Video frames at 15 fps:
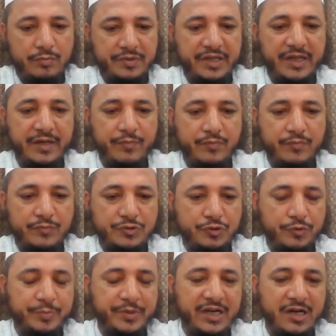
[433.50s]

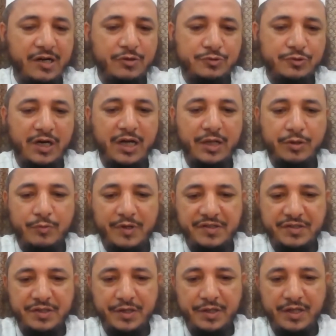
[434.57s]
should be allowed to ask
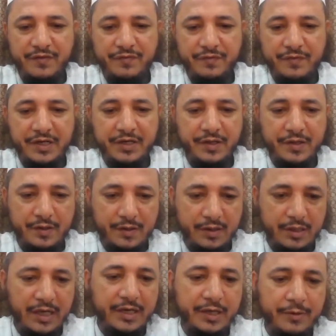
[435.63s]
questions if it is
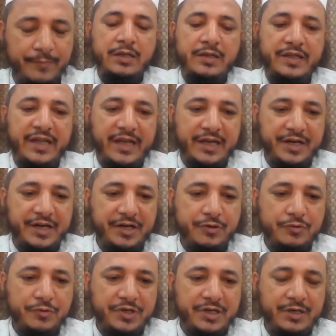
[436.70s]
any. They agreed
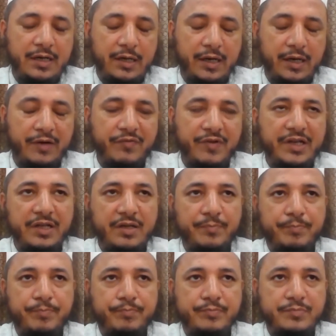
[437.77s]
to it, and when
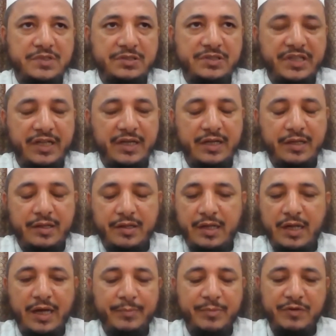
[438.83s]
the thing,
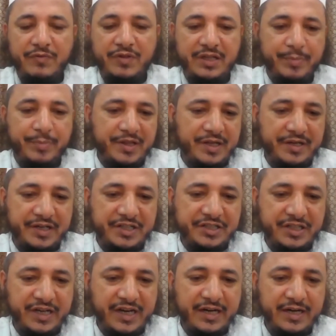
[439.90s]
I mean, when the
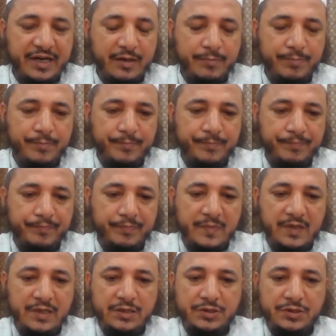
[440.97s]
presentation ended up,
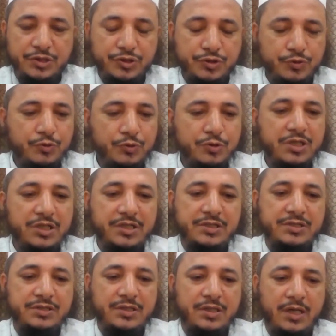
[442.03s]
the
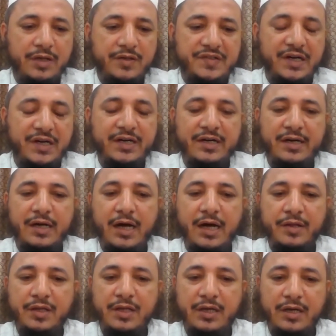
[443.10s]
students started
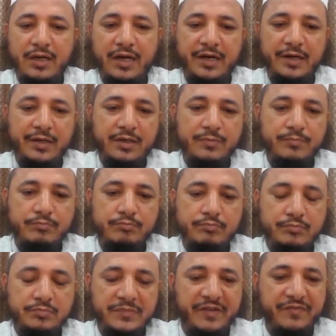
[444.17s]
asking, and
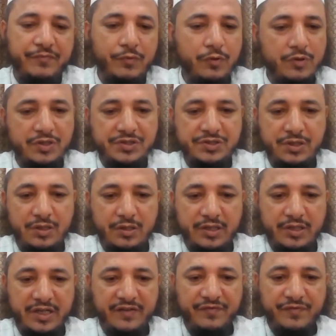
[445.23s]
they focused on
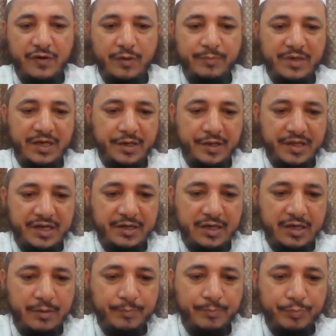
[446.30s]
the informed consent
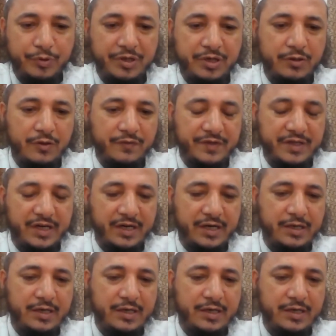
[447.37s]
component of that.